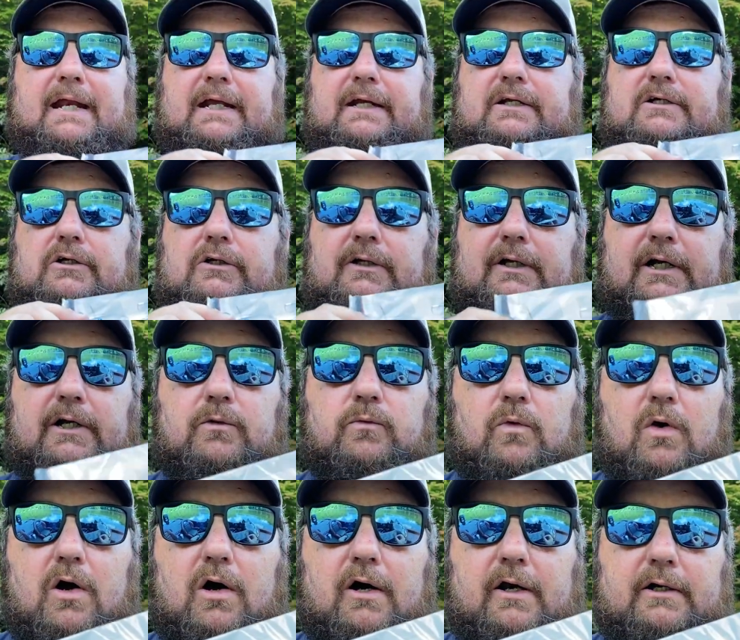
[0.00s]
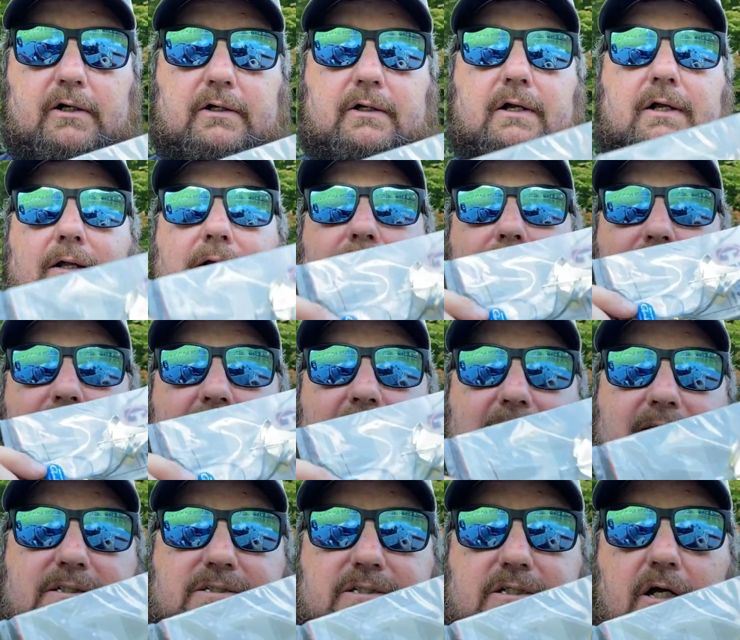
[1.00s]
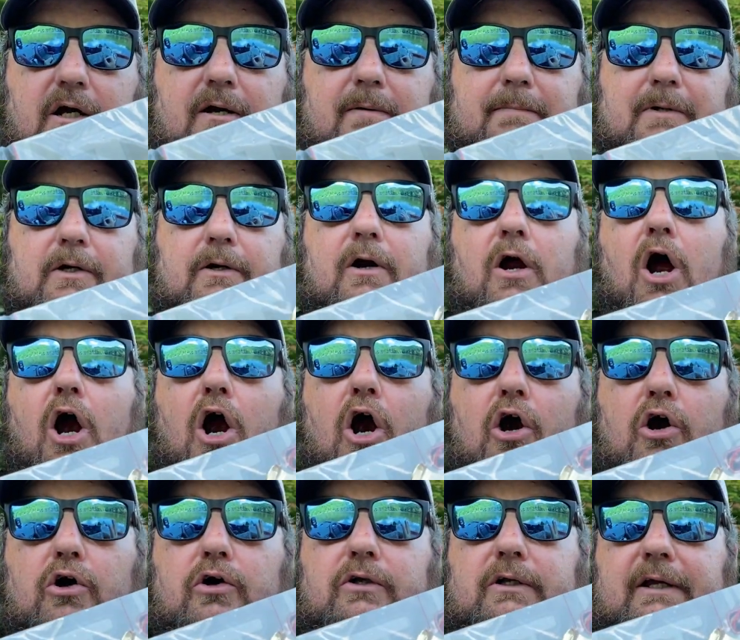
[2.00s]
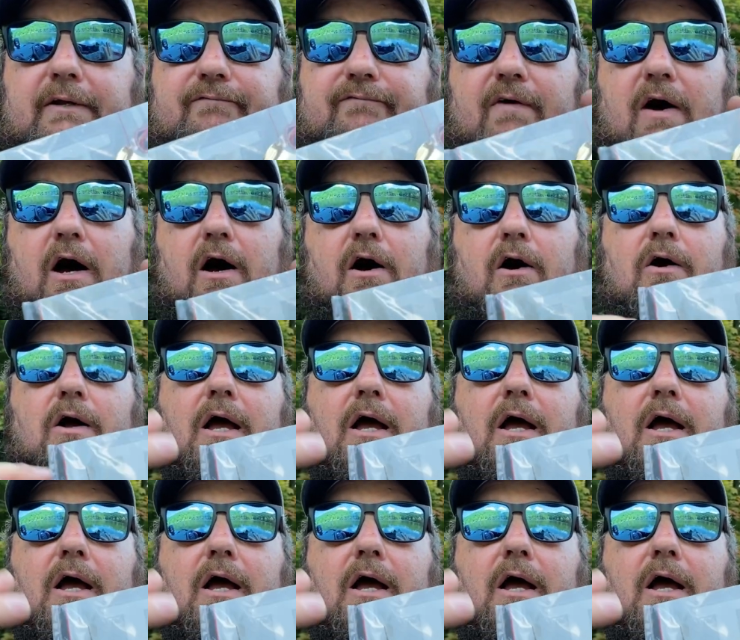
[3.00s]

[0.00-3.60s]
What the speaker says: in clear water, late summer, early fall,